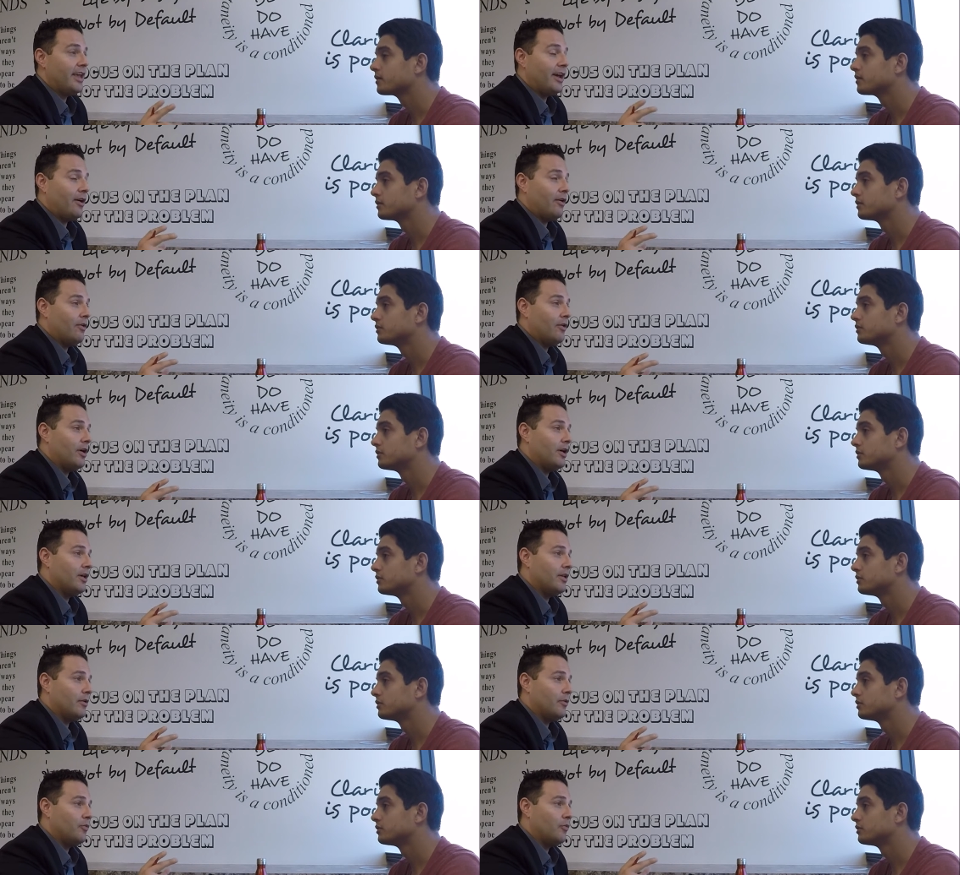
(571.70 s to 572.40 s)
Speaker 1: Now,
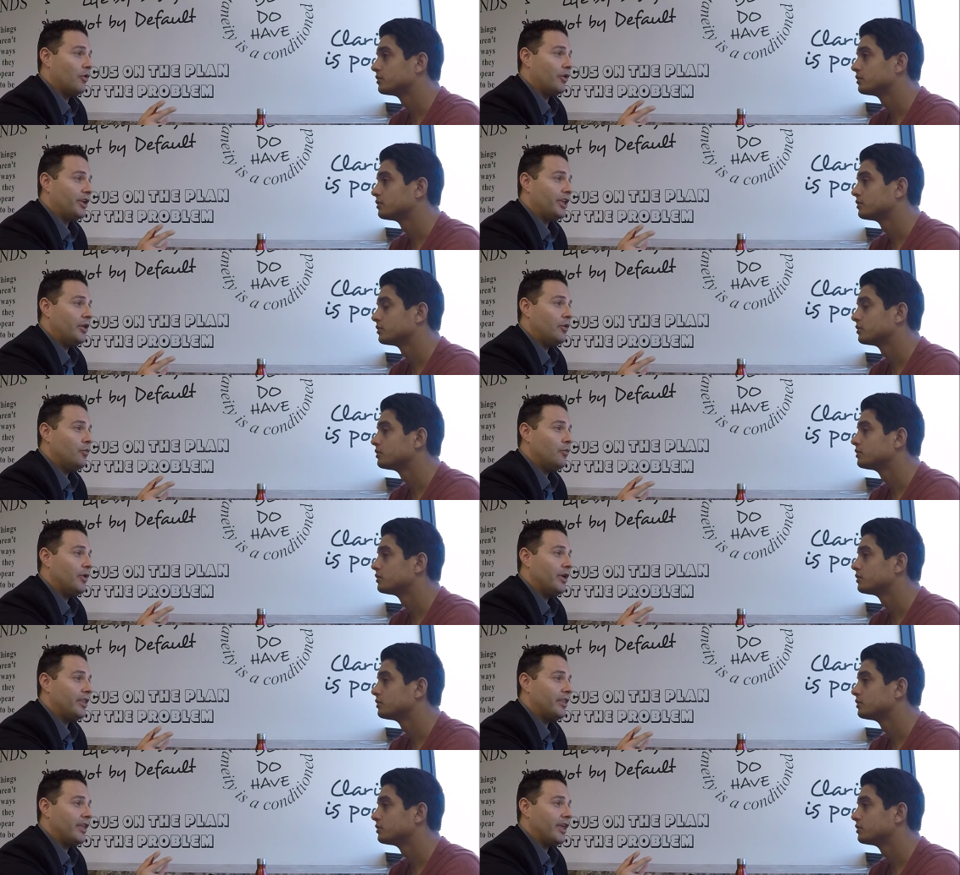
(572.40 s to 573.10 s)

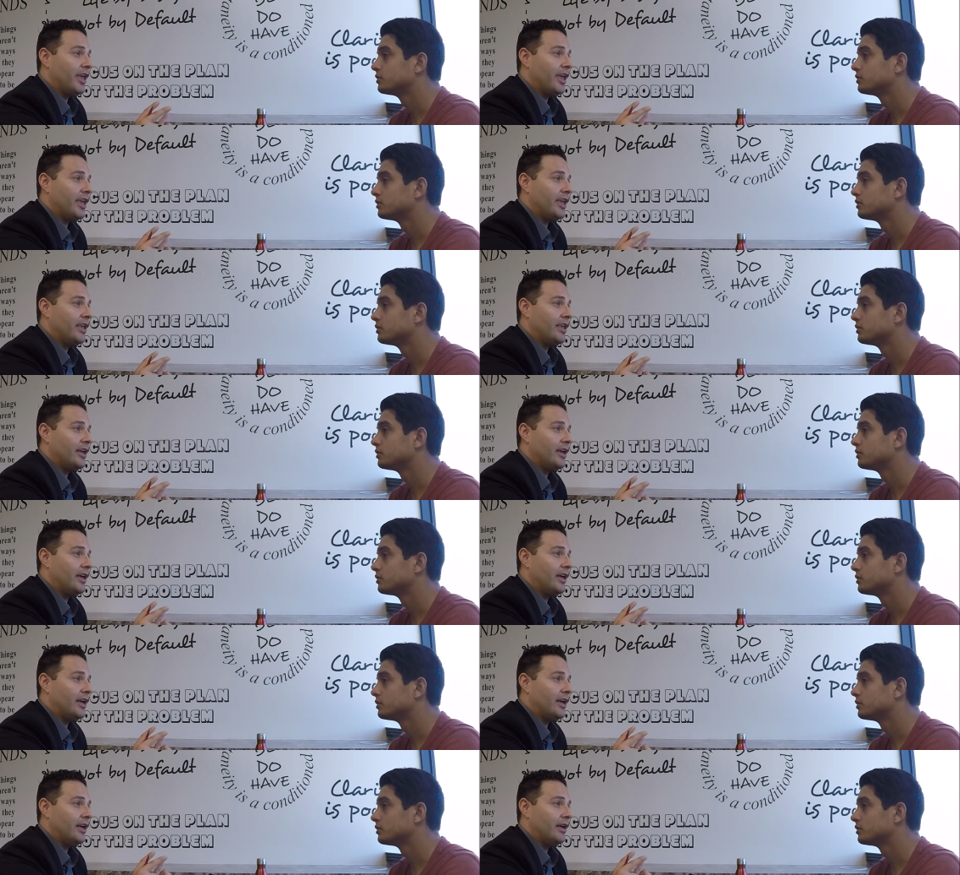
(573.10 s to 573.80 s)
working with a
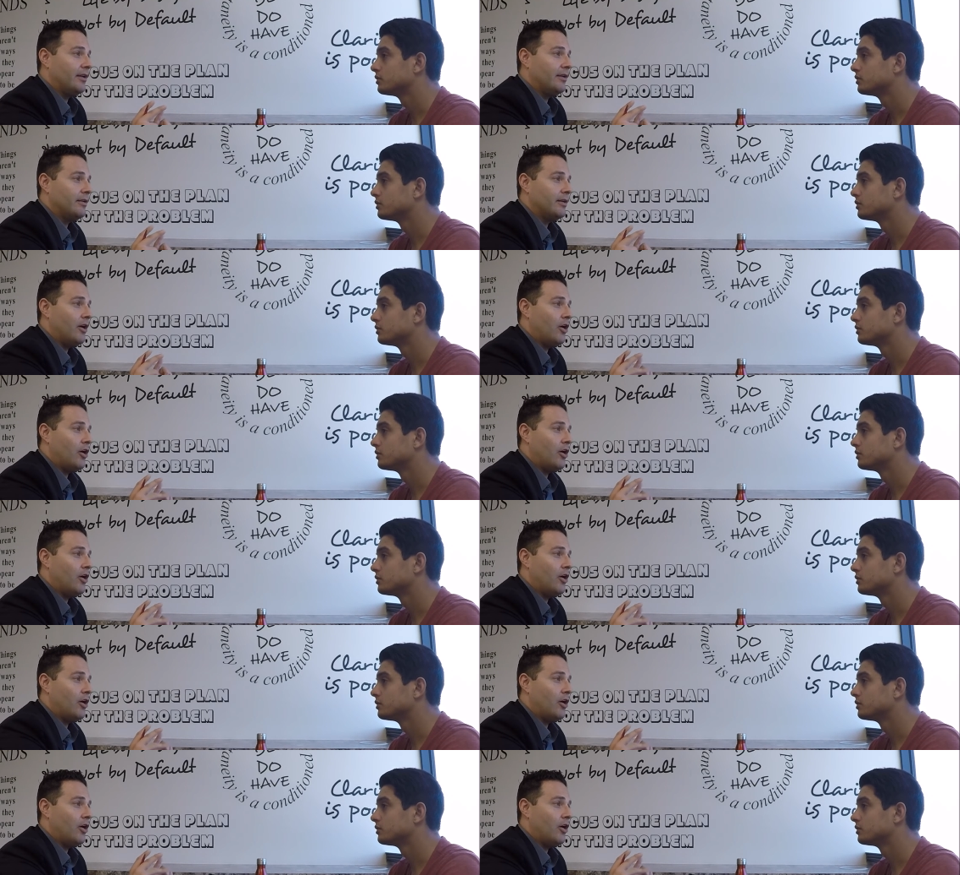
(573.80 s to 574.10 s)
uh,